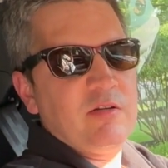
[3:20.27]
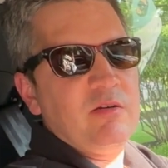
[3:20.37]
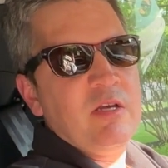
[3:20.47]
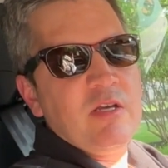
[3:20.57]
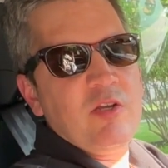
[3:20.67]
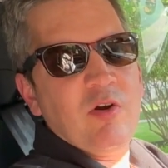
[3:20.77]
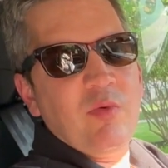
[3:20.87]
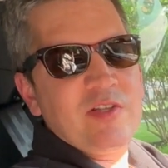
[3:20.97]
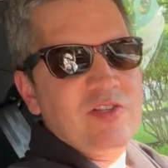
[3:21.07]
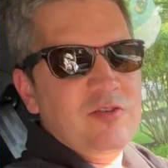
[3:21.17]
and a
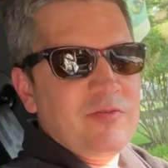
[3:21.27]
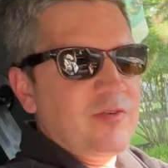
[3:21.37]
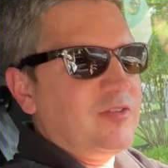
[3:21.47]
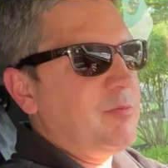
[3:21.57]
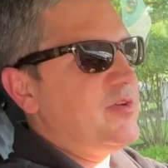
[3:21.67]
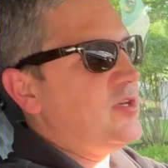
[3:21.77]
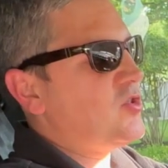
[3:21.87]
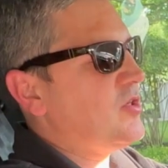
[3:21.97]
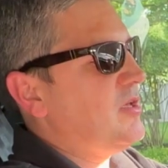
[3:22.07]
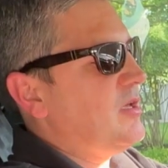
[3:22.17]
wetsuit if you're at the
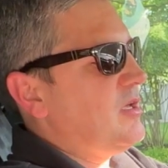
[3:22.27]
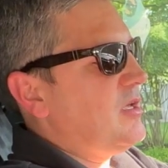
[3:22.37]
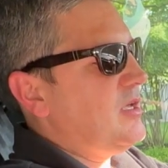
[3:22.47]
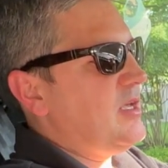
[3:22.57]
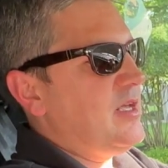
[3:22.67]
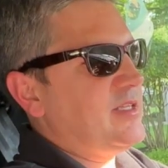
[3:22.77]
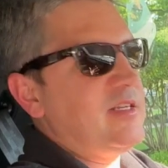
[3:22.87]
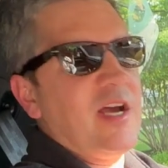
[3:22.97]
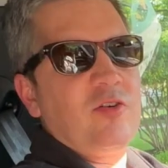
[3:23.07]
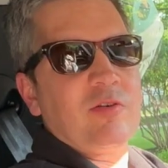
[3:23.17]
beach, it's
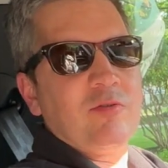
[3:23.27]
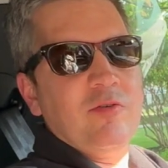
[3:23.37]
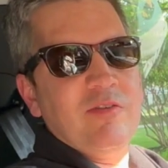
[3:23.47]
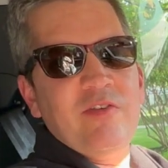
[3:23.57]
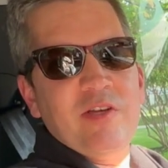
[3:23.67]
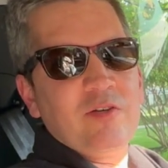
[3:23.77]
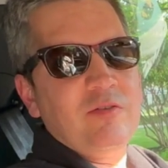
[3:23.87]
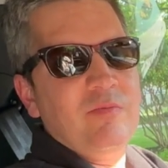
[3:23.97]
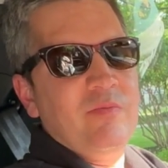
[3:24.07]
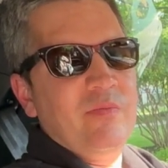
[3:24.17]
not going to ruin the vehicle.